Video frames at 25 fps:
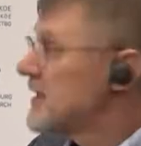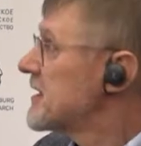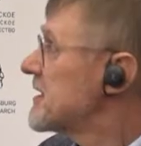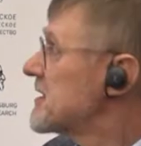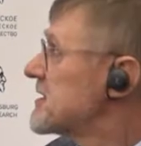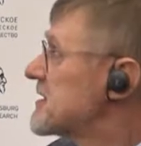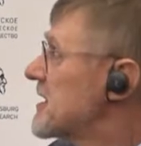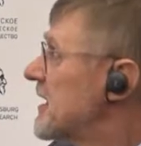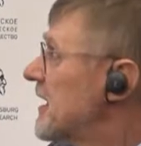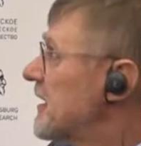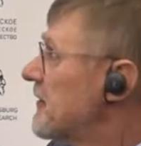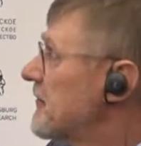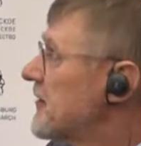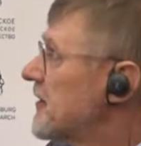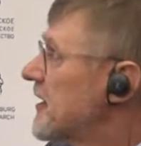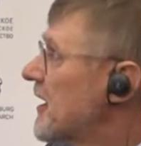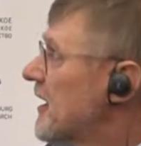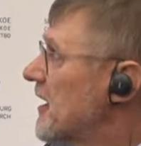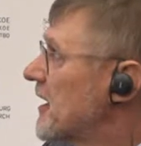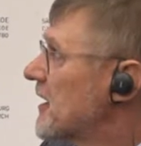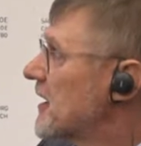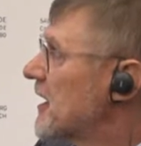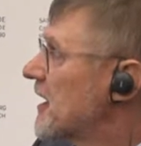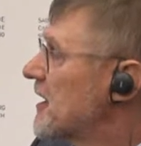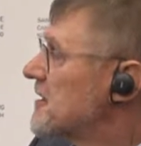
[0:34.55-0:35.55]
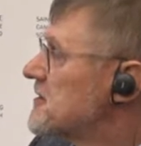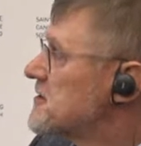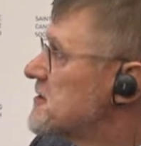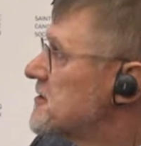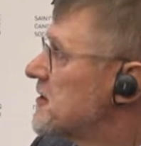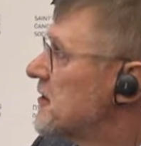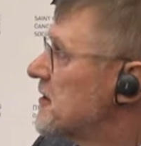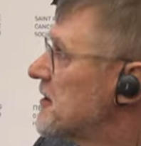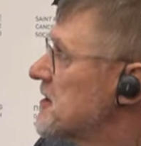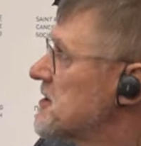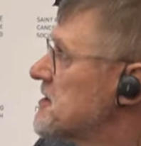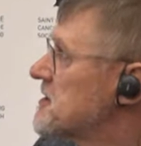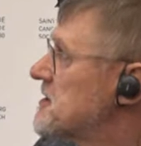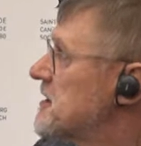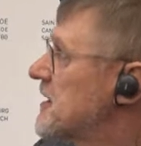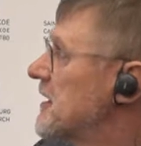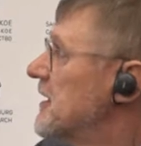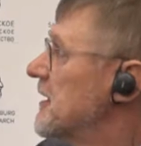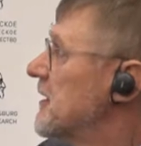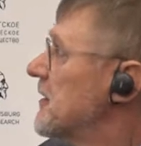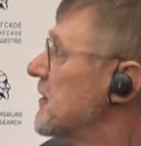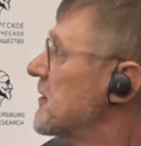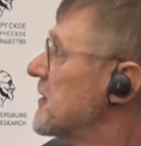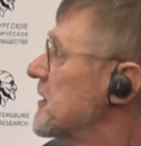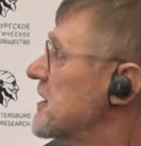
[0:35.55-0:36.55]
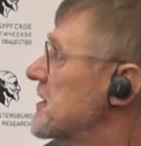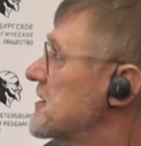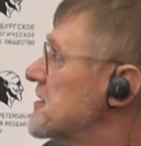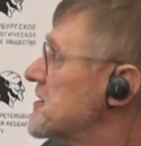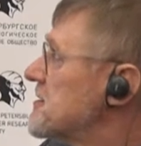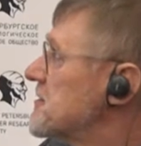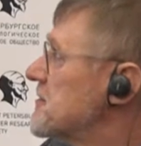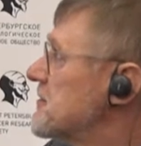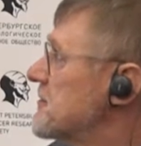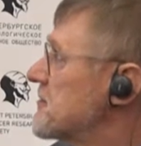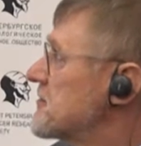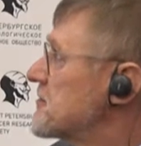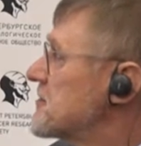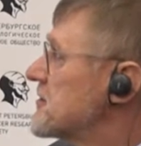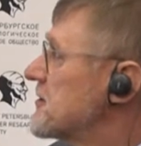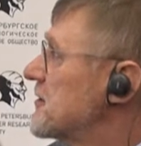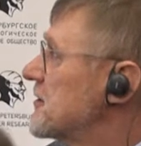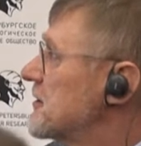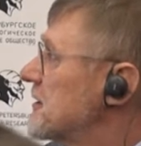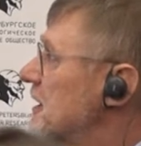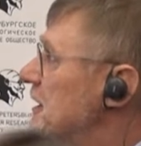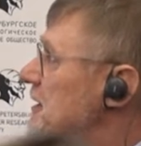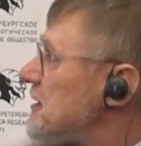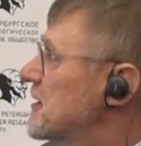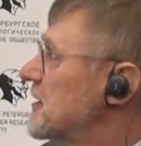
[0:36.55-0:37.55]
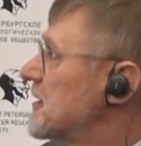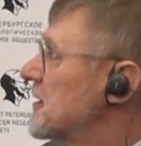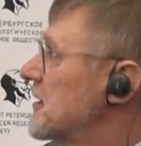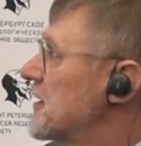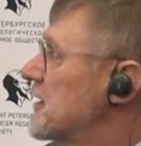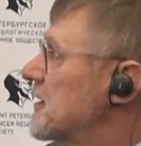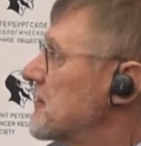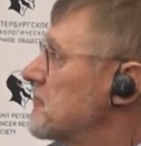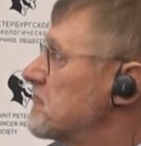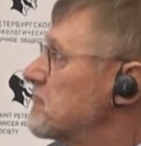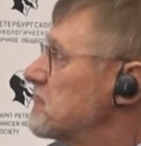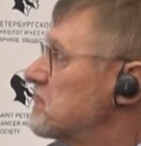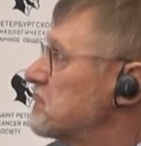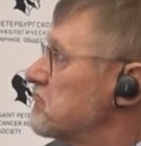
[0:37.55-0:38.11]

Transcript: cervical cancer is still an issue, so that uh,